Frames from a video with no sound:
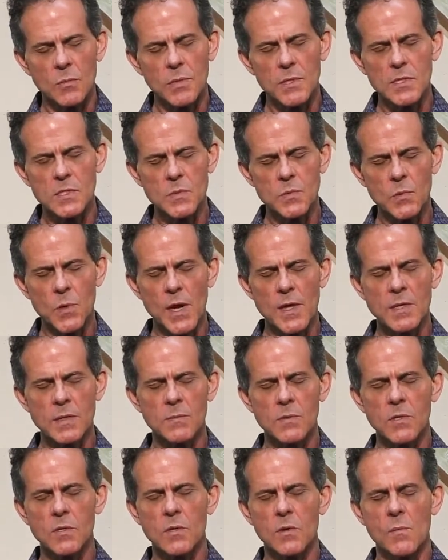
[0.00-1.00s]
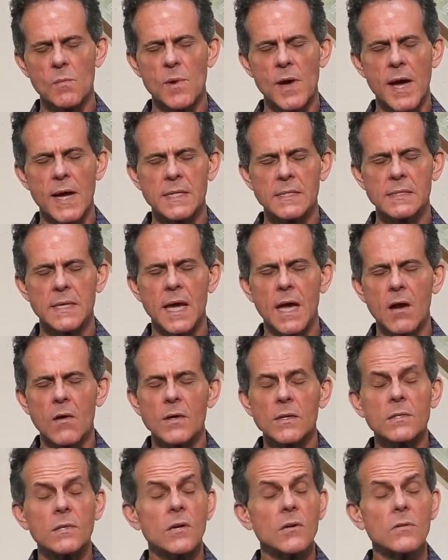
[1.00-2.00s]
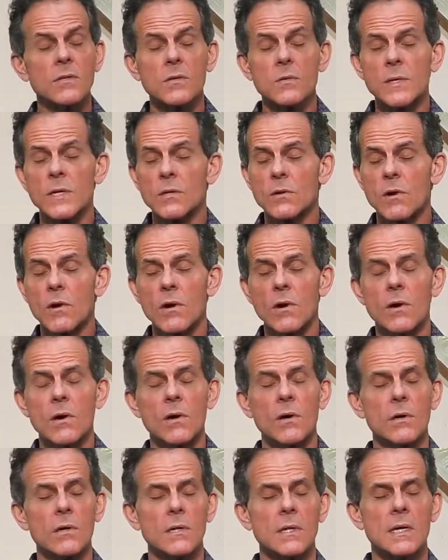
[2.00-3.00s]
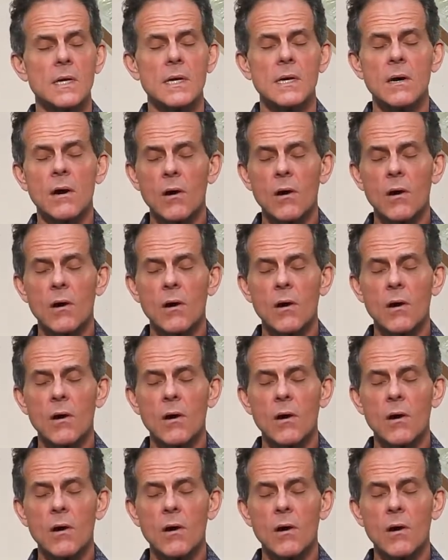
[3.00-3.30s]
please bring them to your mind now and know that we are all